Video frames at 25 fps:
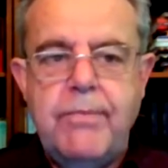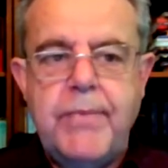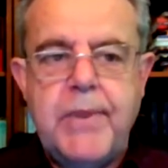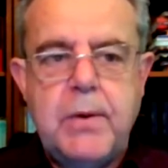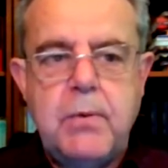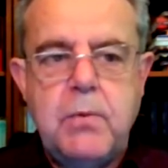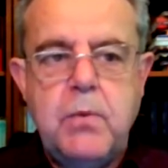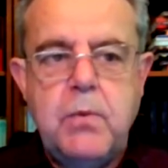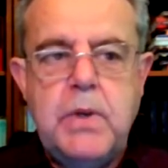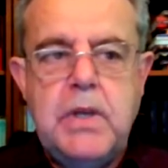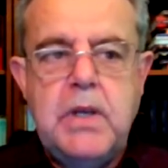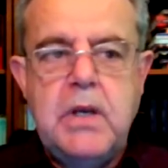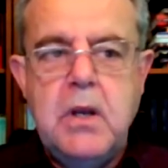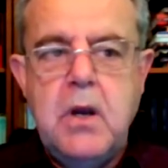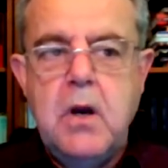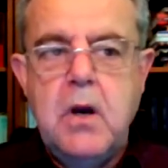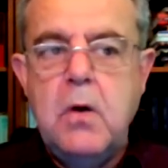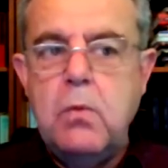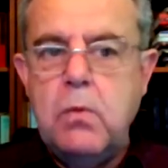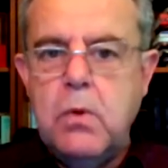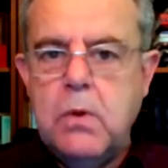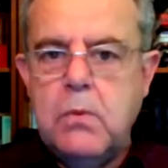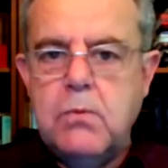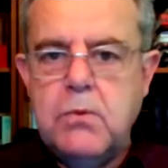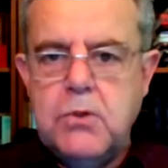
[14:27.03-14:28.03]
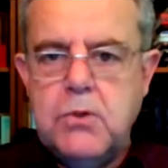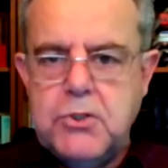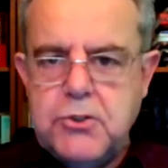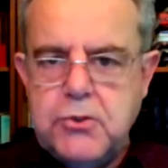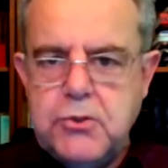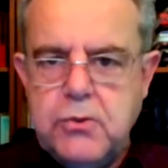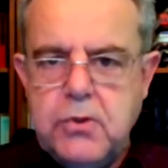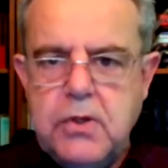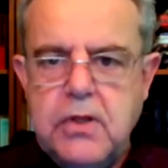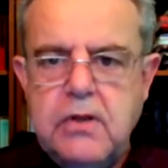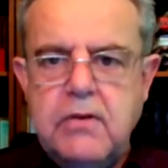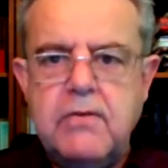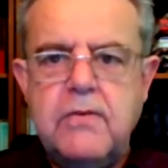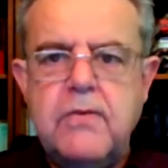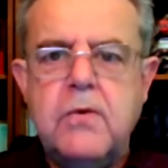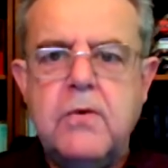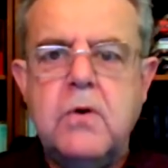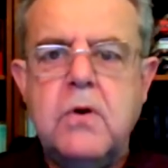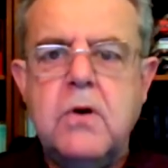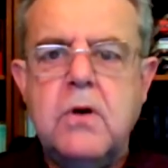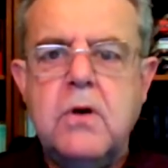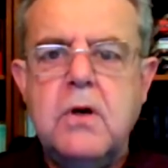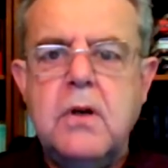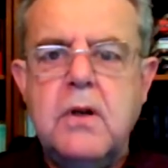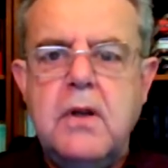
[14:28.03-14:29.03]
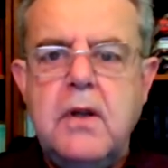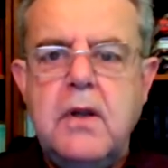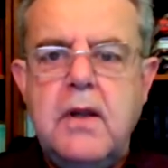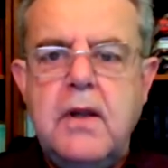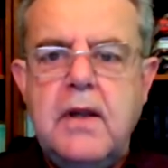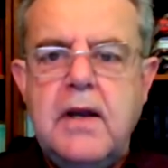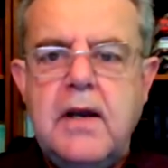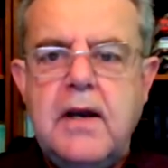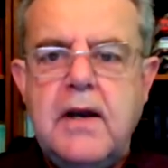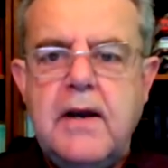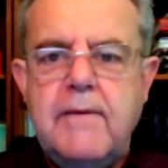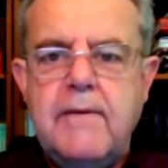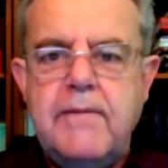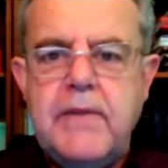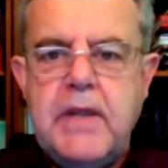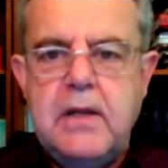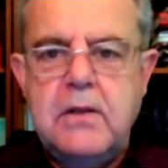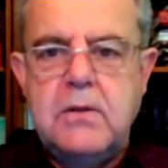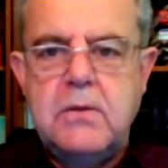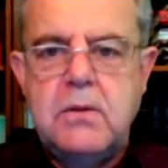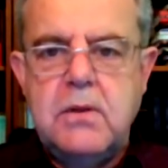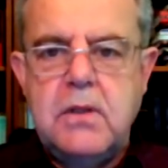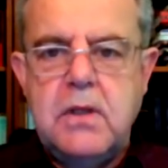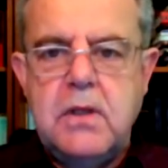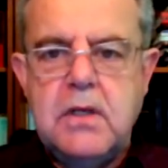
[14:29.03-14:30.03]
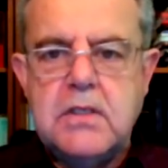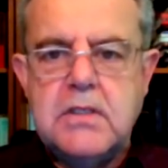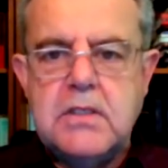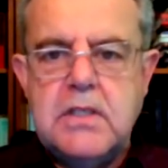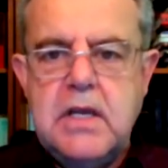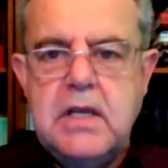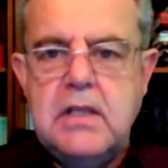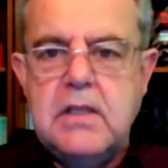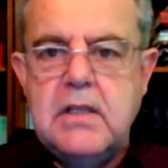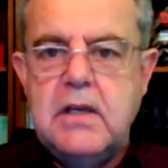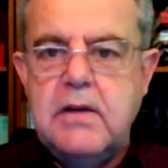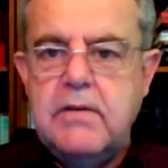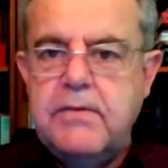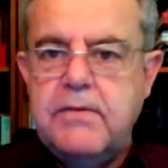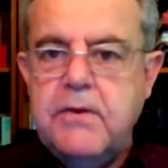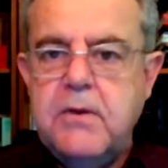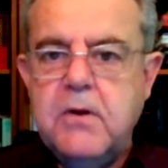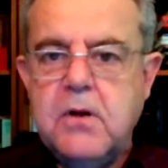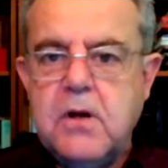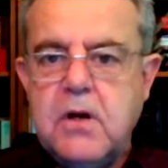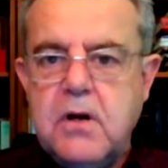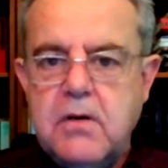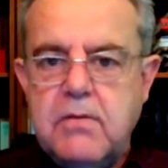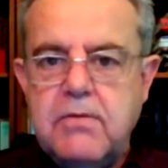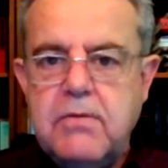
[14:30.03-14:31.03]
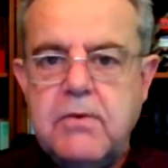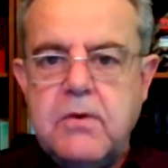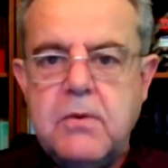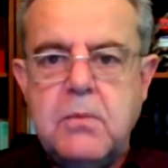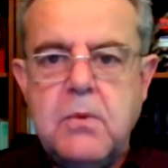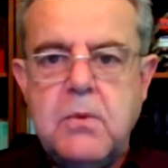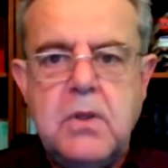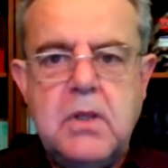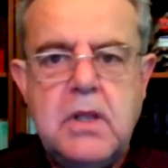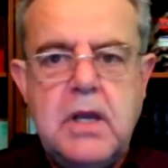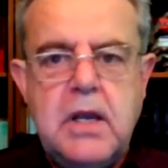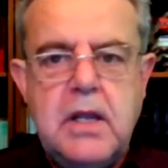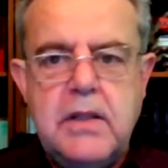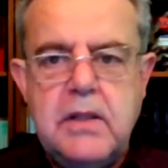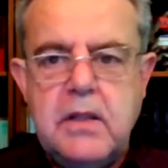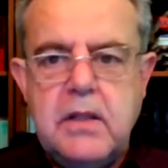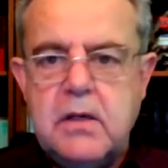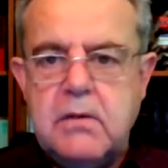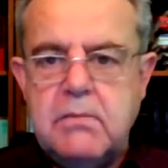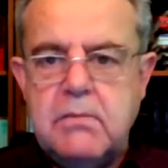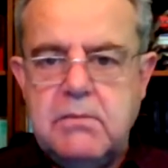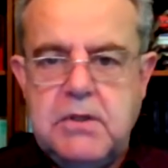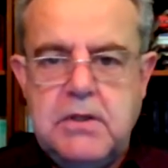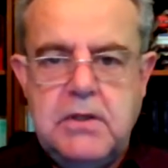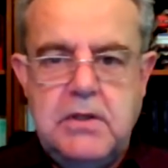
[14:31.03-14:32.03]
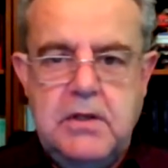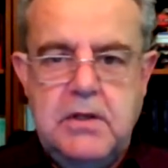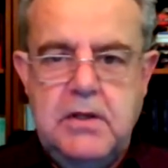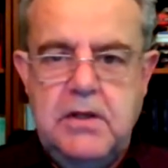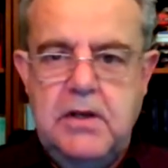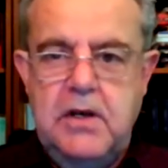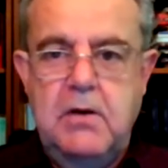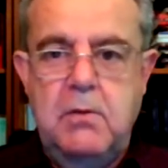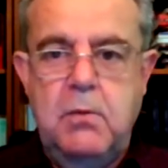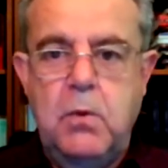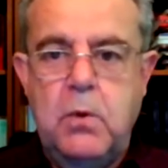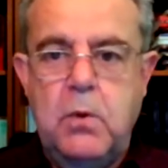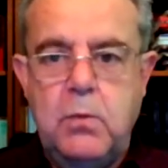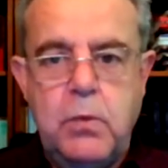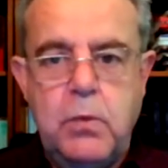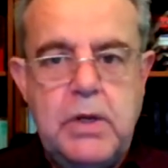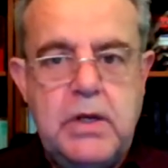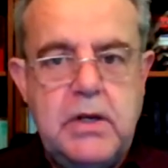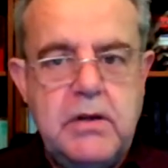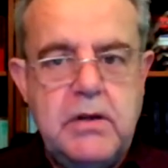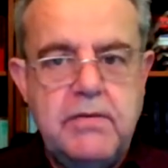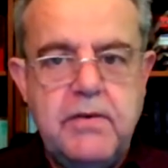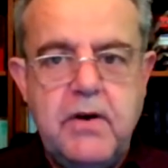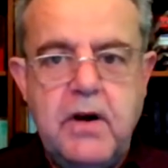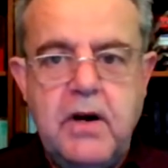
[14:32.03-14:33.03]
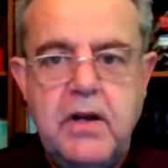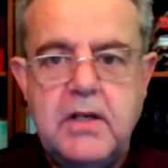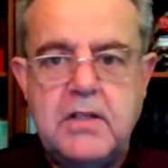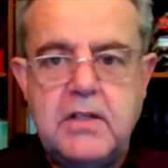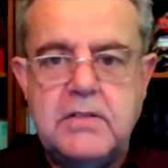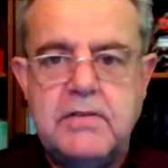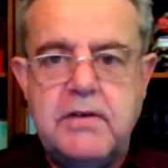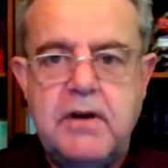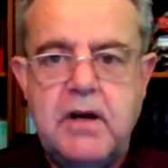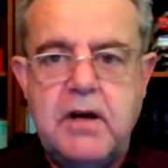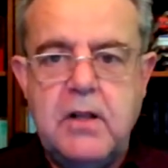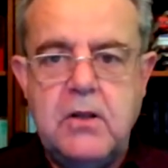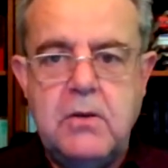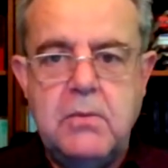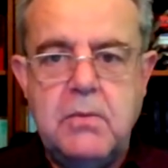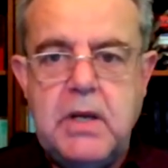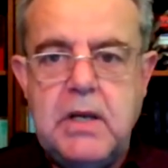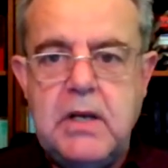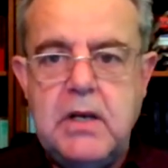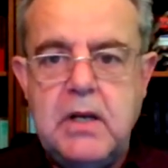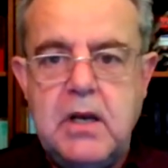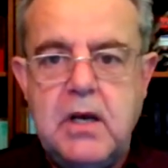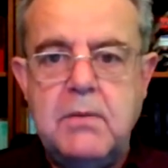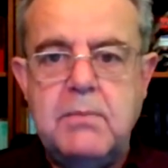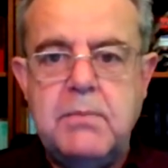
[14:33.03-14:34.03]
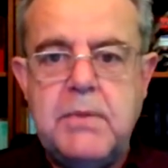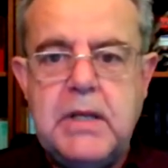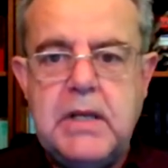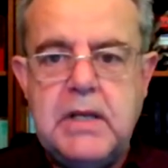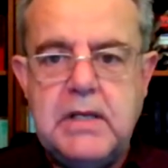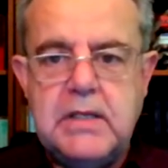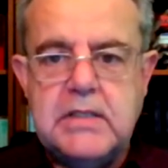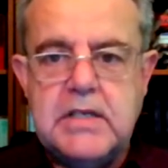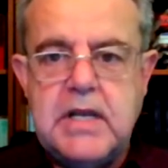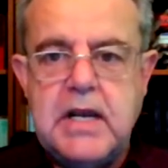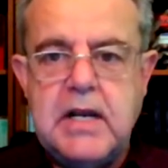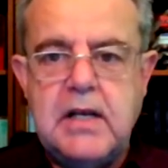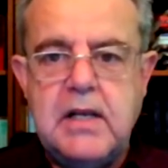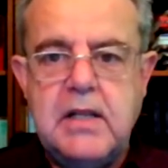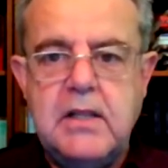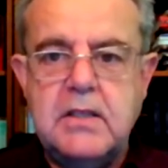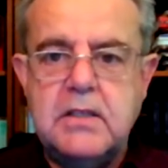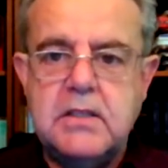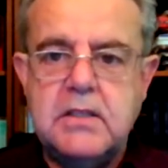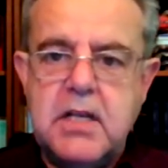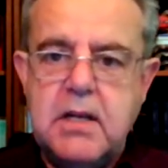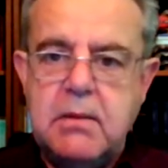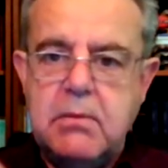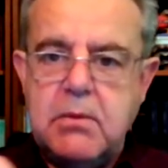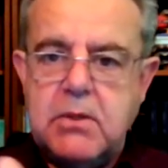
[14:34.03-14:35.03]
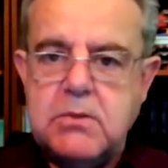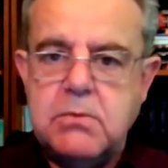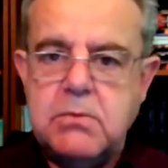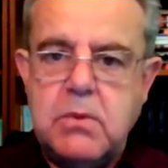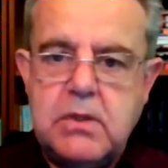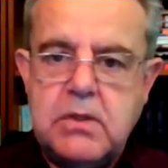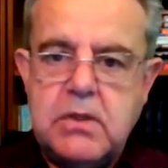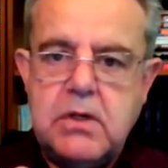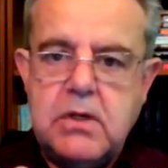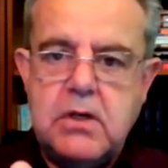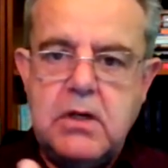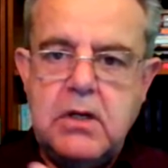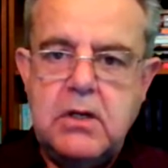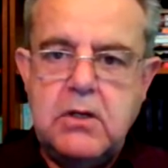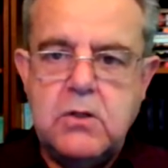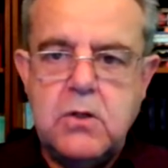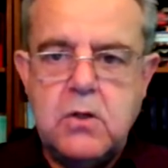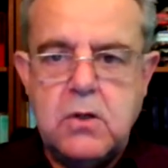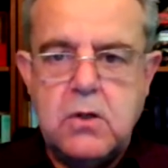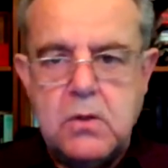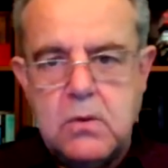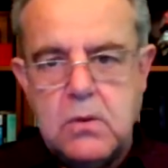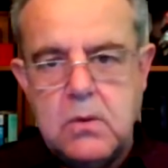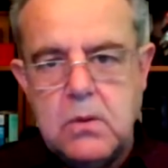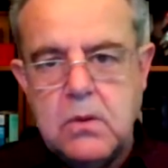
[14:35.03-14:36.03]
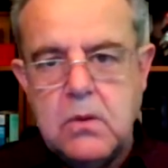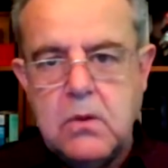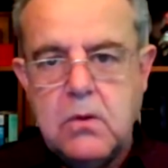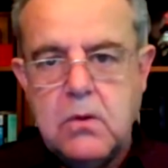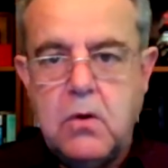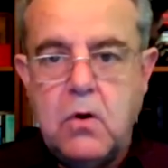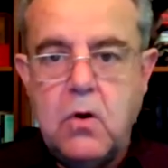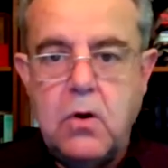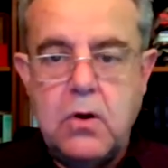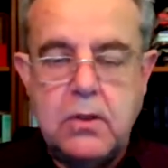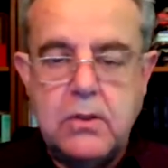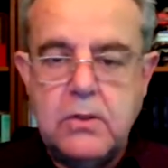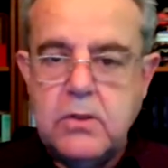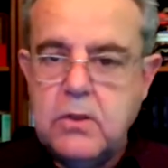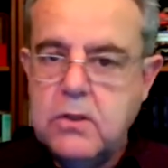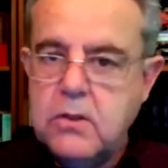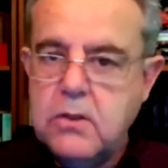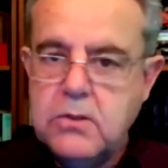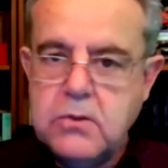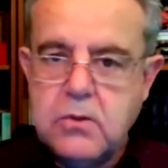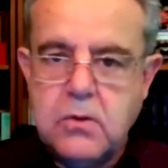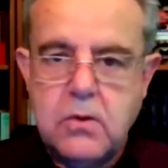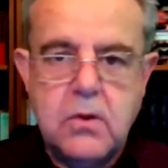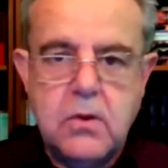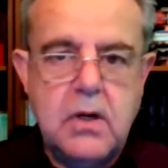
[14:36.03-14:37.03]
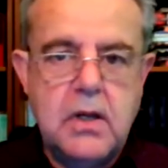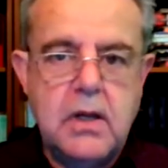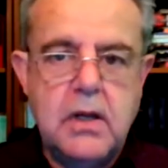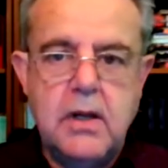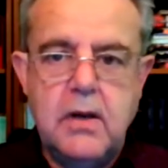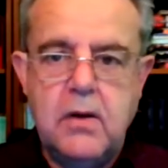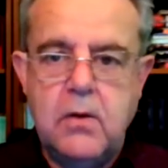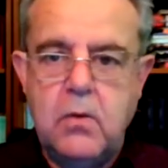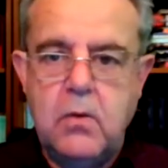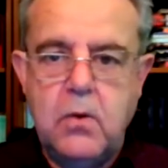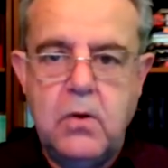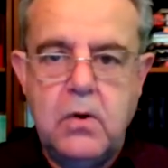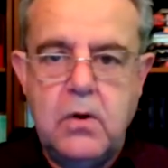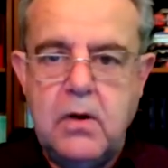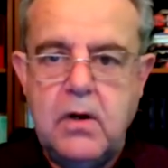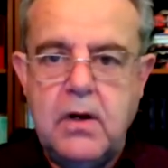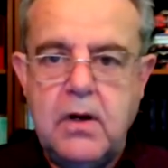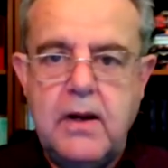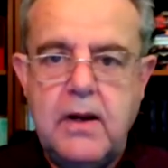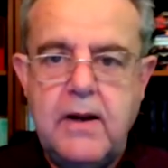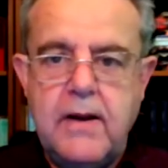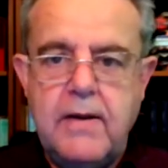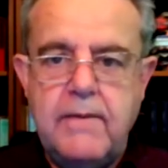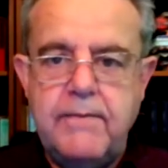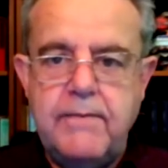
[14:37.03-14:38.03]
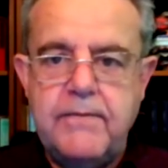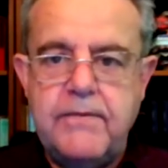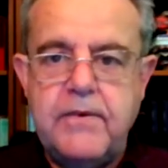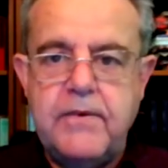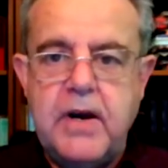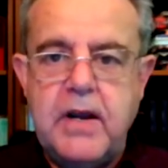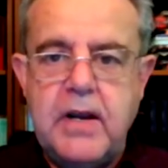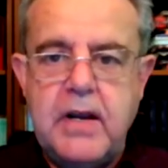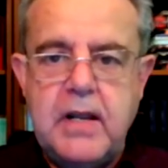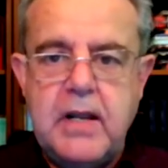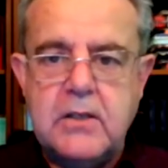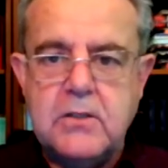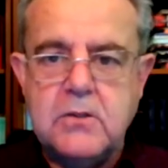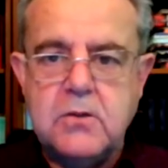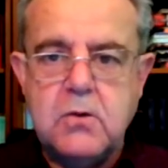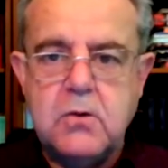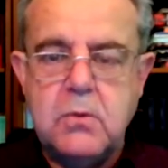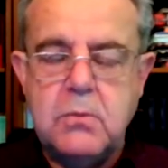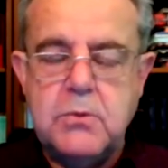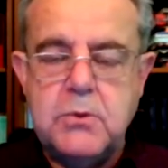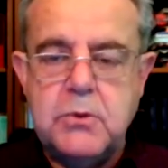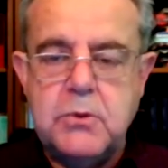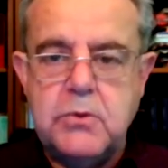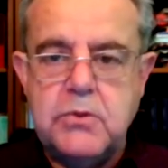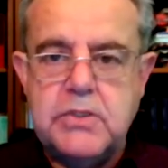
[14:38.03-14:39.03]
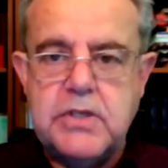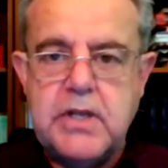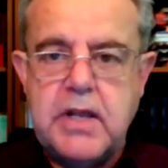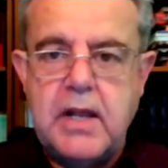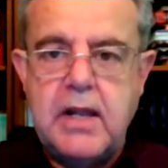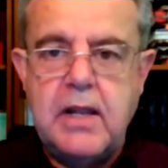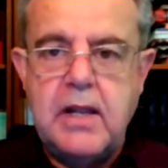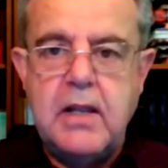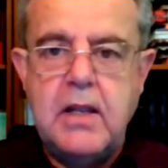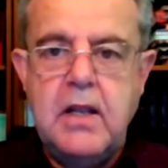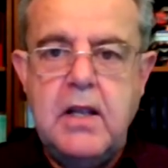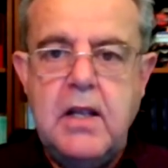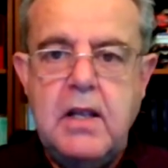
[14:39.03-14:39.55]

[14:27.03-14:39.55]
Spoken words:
we know what we're shooting for. And to the extent they feel comfortable, and they're, what we define as value may not be exactly the same as what their internal auditors or finance groups would say.